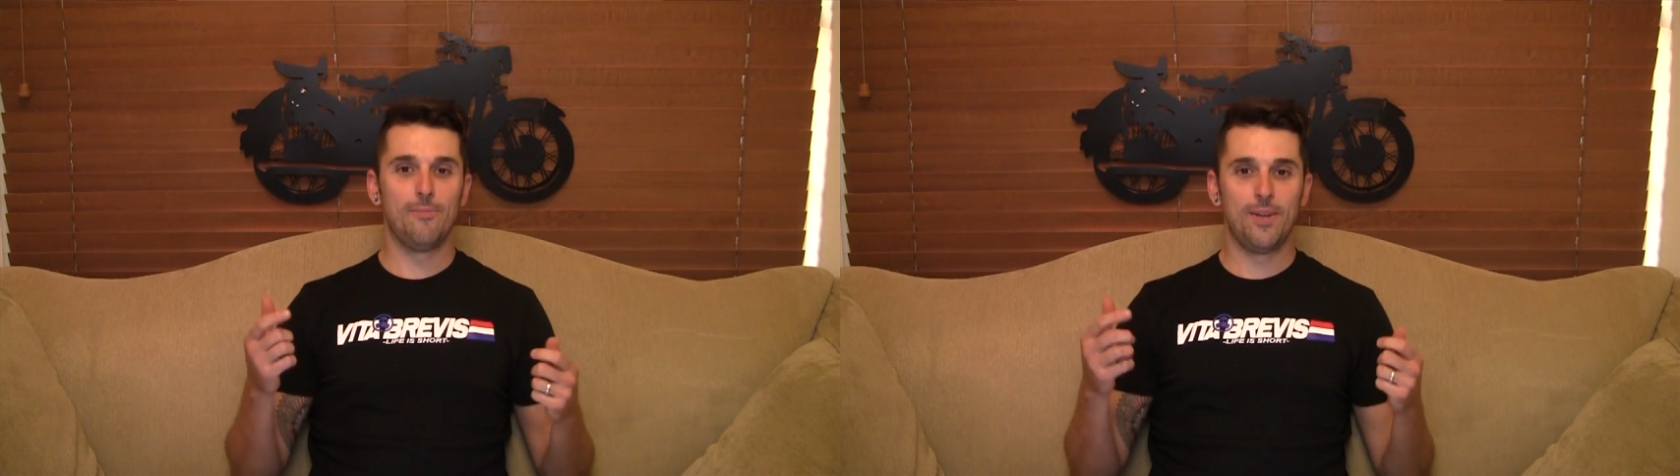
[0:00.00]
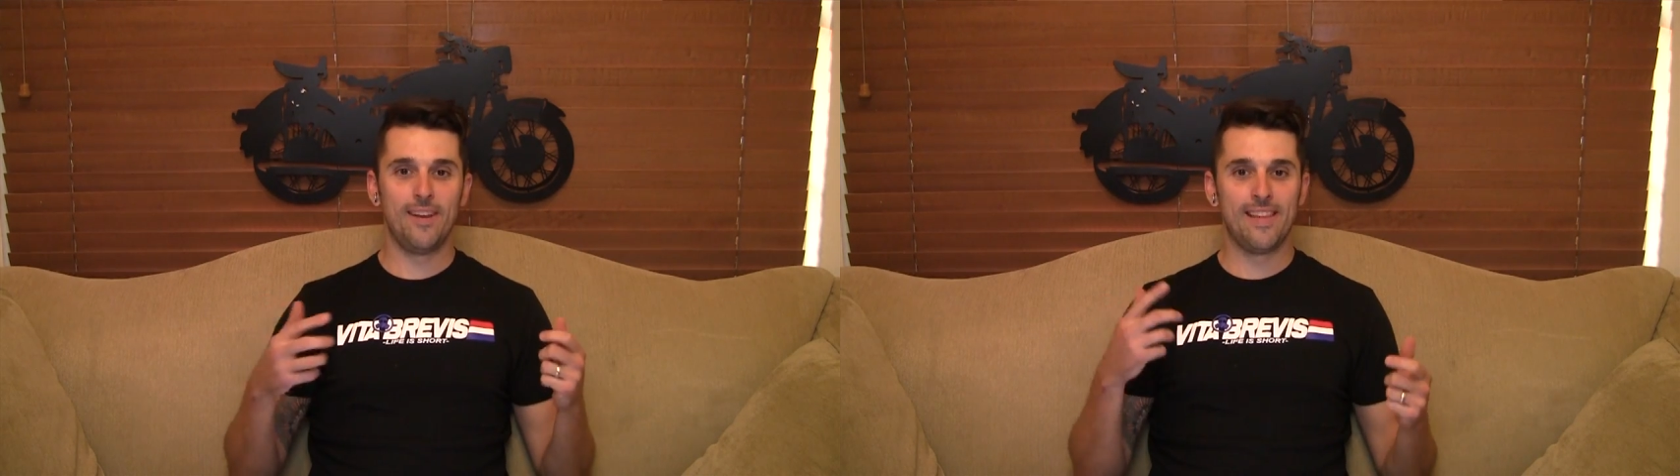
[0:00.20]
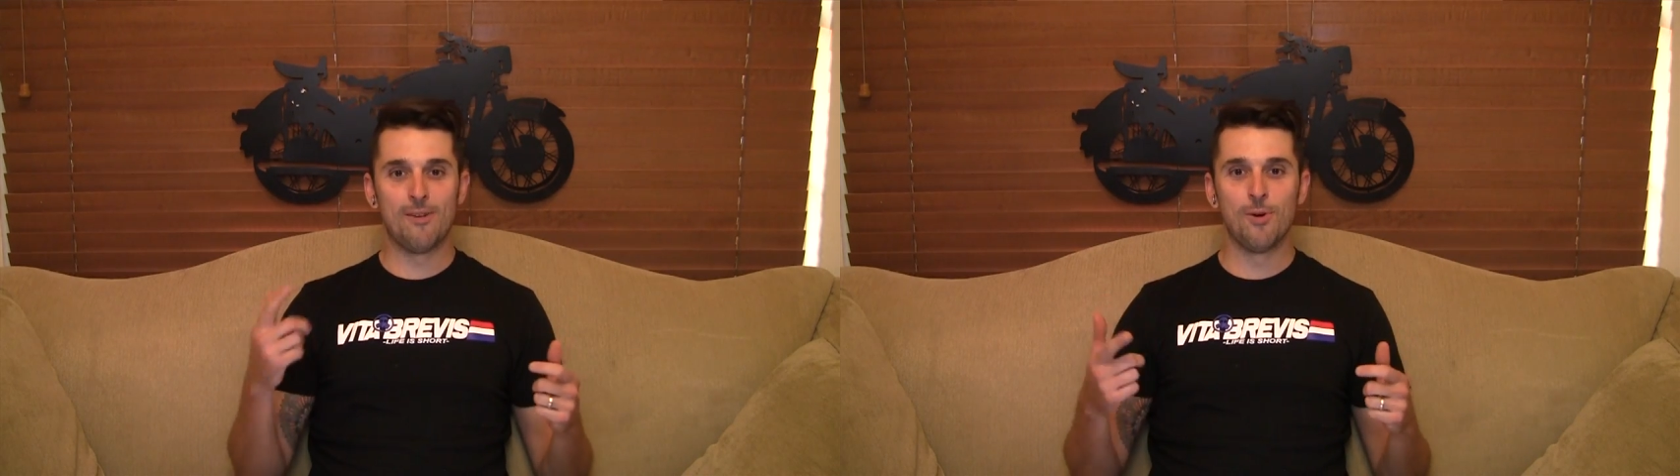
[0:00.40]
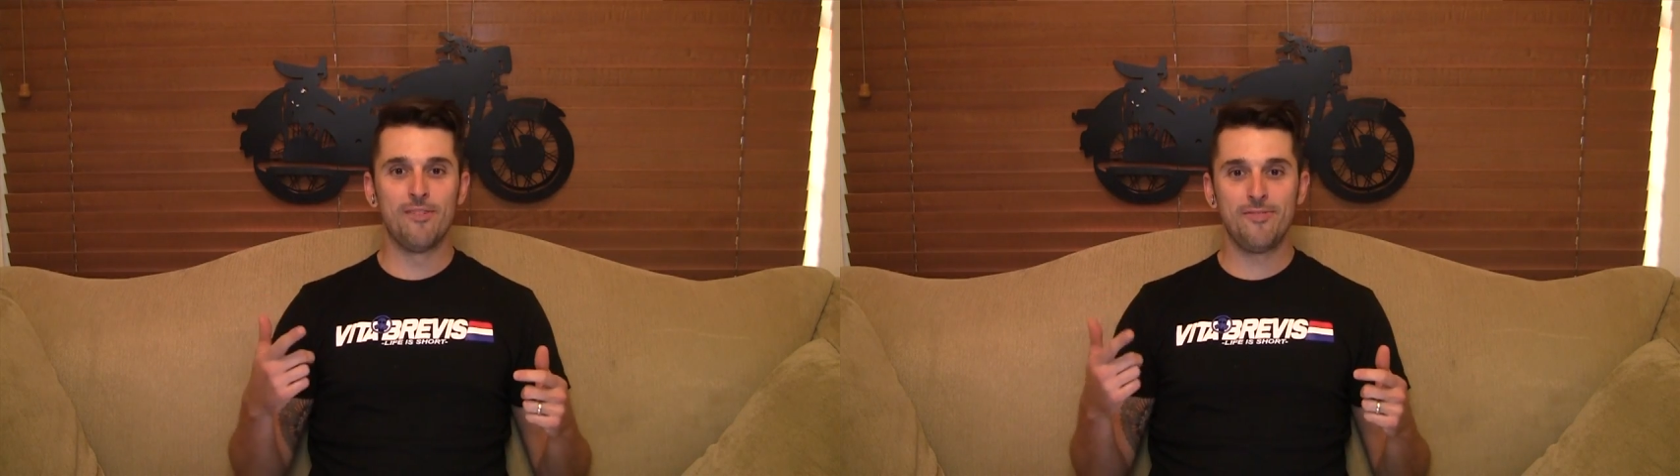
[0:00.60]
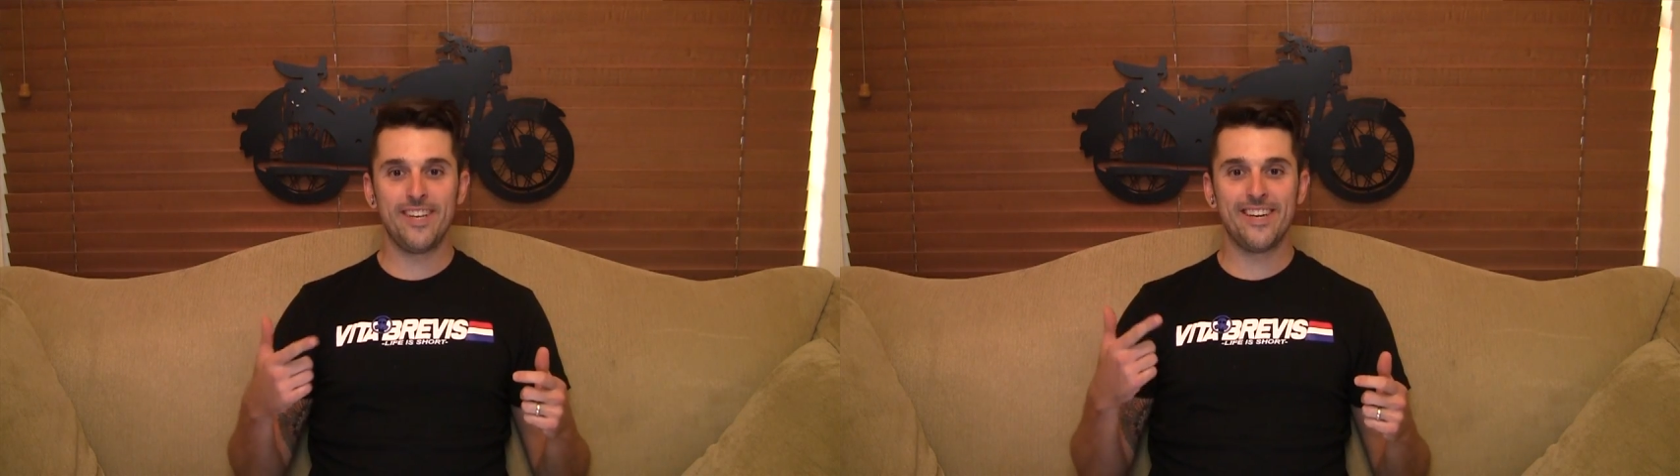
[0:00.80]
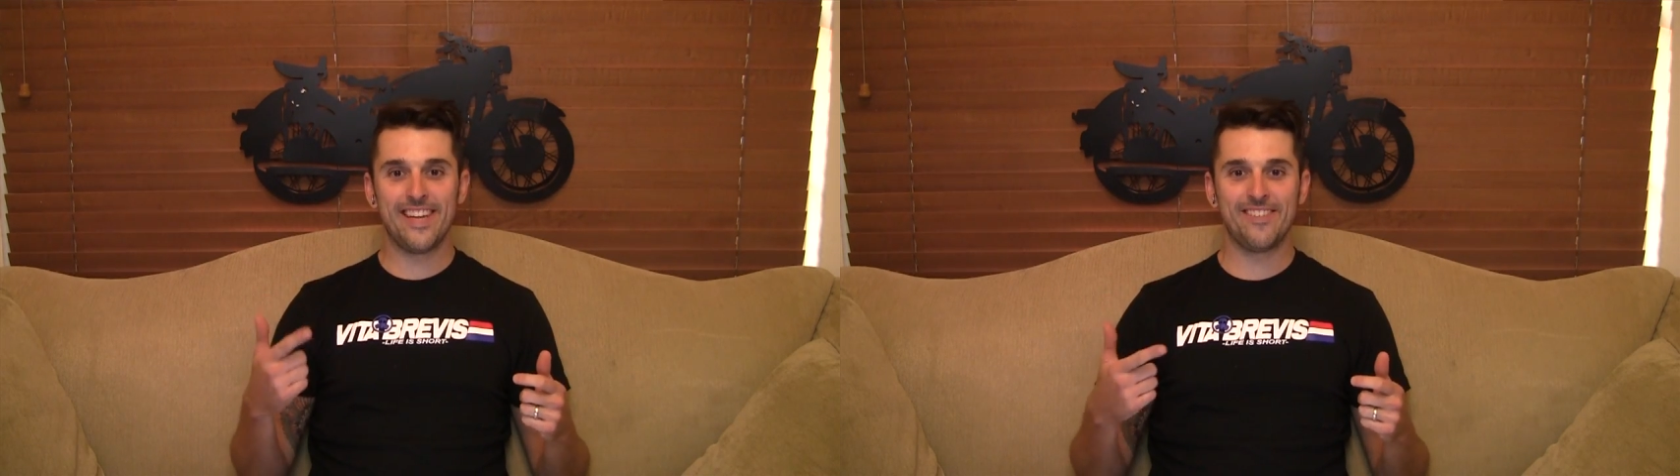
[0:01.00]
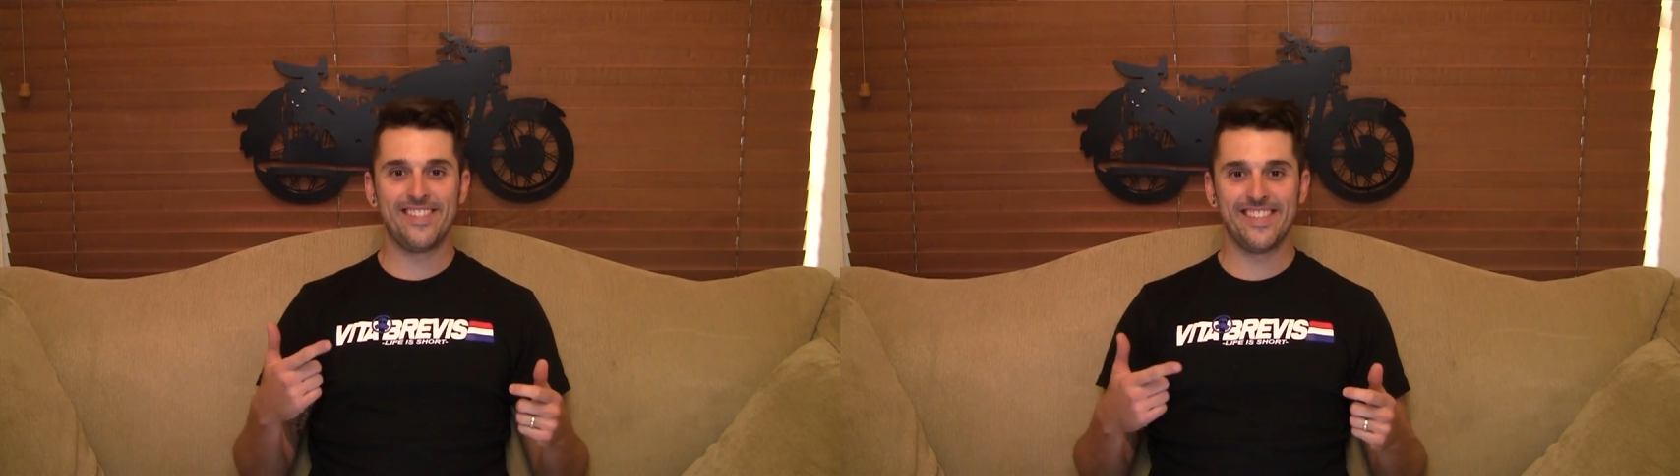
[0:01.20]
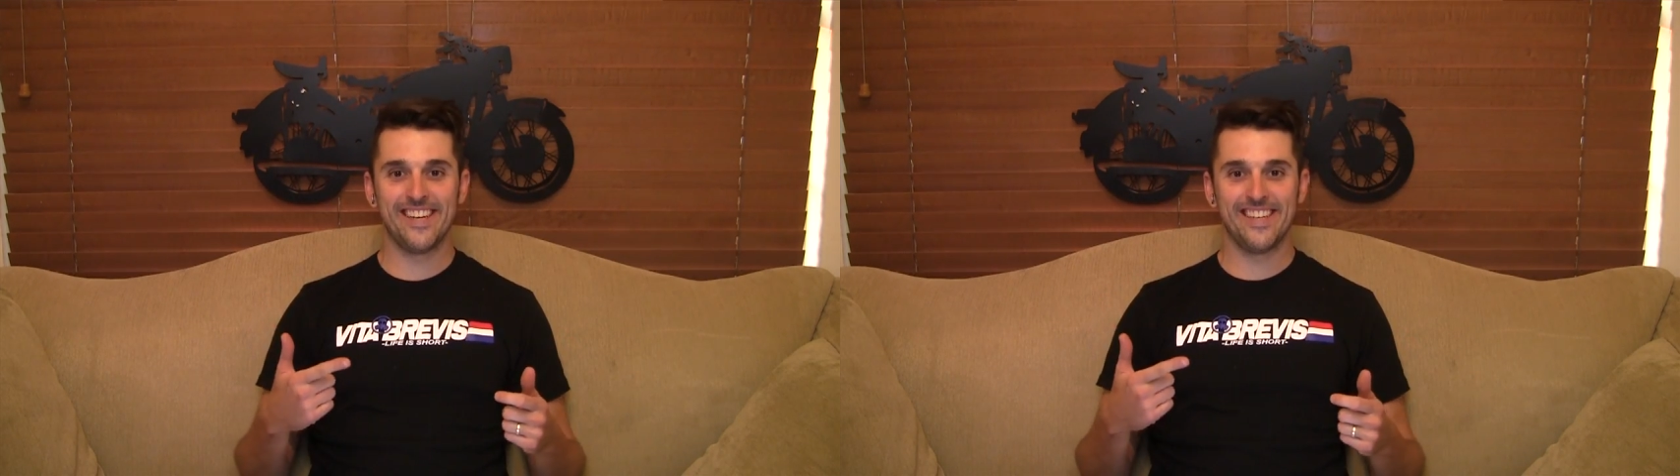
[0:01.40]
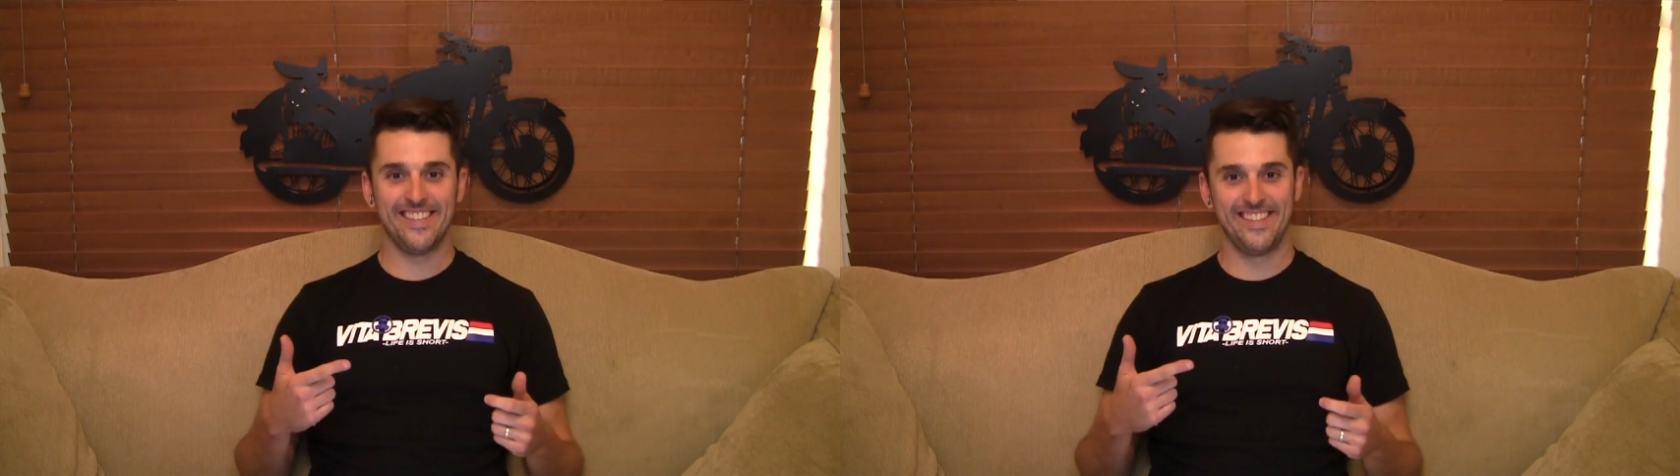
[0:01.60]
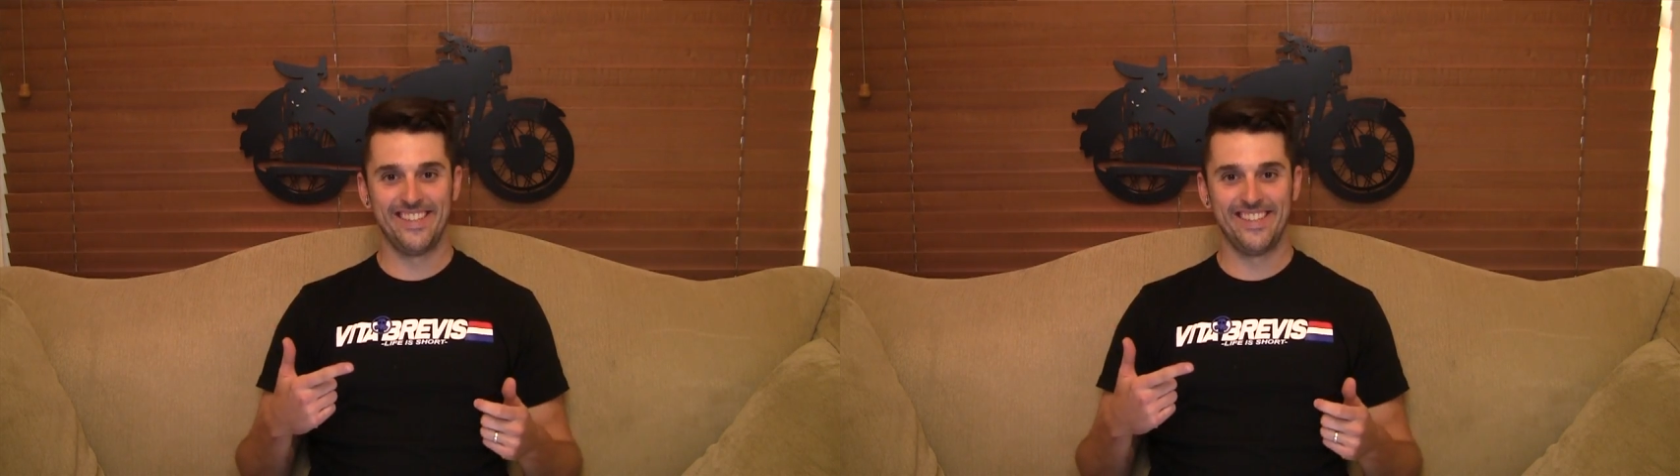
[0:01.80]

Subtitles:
up there in that one video that we saw?